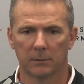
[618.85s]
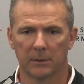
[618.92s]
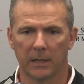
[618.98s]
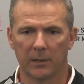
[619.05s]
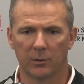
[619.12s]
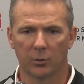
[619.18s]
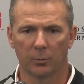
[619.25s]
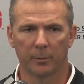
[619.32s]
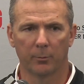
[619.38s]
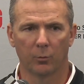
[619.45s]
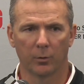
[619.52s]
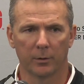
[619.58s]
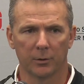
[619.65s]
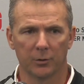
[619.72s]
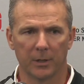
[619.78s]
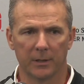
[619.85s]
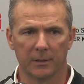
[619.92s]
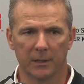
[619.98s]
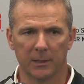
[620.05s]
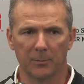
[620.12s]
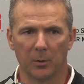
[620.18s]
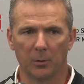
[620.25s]
Tate's a little bit more in the
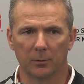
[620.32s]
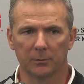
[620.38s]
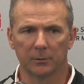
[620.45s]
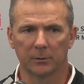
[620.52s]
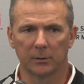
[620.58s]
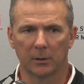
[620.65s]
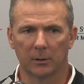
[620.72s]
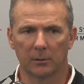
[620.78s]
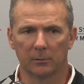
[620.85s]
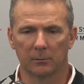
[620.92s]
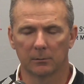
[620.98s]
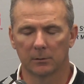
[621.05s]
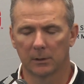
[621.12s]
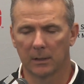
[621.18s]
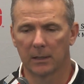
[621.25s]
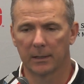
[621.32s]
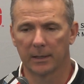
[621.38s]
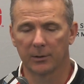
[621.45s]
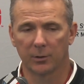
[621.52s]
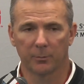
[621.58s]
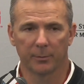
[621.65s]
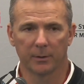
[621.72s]
JT mold. So a lot of
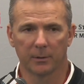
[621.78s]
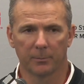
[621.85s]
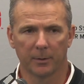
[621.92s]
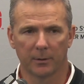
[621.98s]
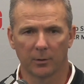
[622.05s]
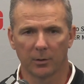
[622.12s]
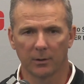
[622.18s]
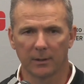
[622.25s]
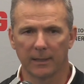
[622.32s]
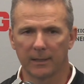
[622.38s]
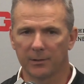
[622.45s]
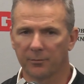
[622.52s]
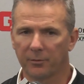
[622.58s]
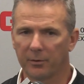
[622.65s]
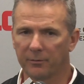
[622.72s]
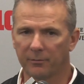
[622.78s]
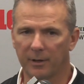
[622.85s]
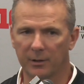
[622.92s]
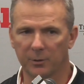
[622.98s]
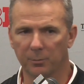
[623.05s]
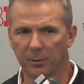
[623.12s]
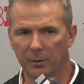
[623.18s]
that's going to be dependent. The good thing is it's very
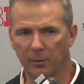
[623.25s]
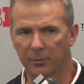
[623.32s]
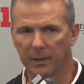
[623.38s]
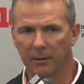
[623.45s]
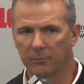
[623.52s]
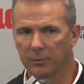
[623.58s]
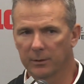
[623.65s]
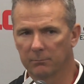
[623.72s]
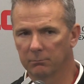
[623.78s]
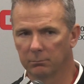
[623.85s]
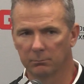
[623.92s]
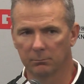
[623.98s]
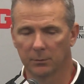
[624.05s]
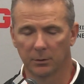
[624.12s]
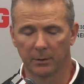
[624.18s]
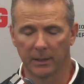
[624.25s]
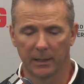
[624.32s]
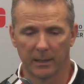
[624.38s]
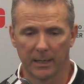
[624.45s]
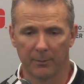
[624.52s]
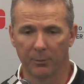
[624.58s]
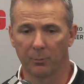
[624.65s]
flexible. You
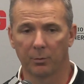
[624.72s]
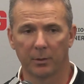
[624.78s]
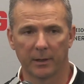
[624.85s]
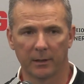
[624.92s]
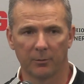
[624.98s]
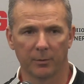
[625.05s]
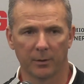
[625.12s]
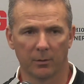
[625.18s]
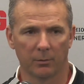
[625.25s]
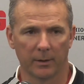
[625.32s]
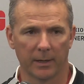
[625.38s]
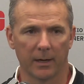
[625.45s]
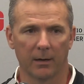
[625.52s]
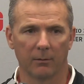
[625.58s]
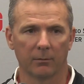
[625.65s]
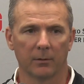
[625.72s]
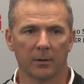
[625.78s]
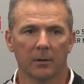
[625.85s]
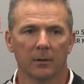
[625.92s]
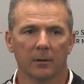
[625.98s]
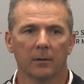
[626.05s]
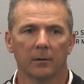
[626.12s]
can't name a play that we don't have.
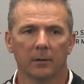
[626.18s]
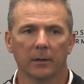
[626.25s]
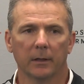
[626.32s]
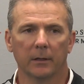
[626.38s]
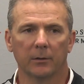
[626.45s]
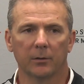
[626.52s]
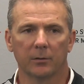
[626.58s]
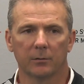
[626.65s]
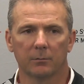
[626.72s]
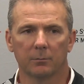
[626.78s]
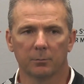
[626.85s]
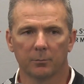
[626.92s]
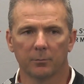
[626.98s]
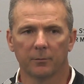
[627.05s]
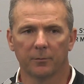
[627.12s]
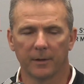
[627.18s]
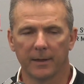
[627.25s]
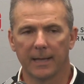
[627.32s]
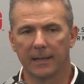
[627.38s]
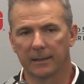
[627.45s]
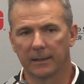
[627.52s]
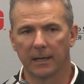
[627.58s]
It's
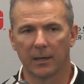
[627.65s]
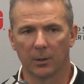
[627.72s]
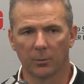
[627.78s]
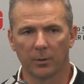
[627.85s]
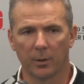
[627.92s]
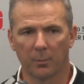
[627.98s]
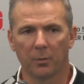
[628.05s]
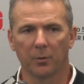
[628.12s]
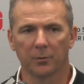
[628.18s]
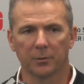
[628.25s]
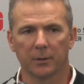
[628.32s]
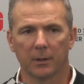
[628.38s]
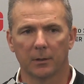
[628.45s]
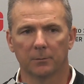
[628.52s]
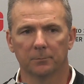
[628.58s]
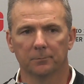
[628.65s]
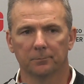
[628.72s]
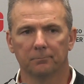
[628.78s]
fitting that together with our personnel.